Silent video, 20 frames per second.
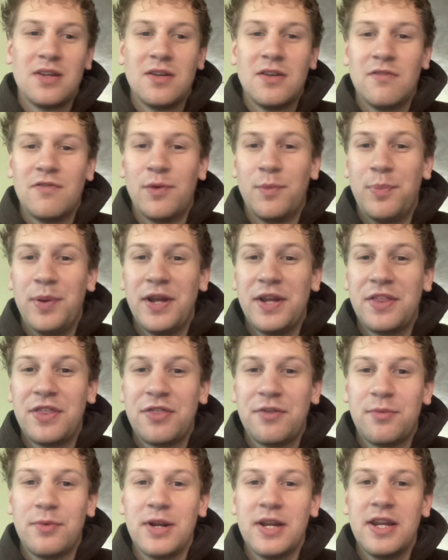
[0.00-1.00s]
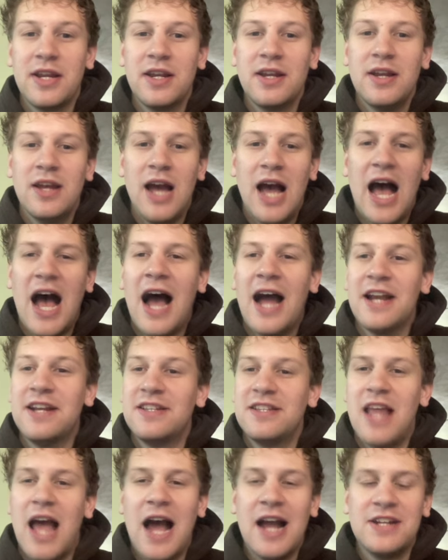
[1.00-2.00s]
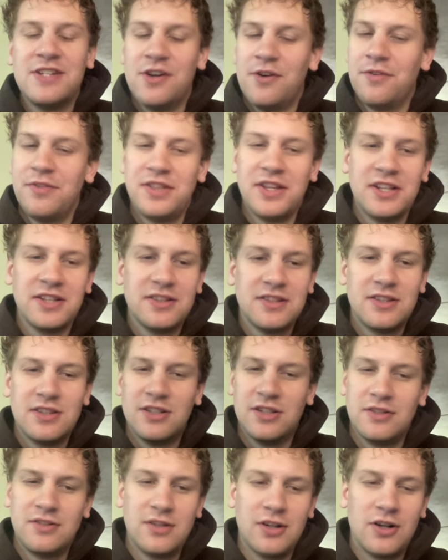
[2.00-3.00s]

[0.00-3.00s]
for pick 3, I don't think the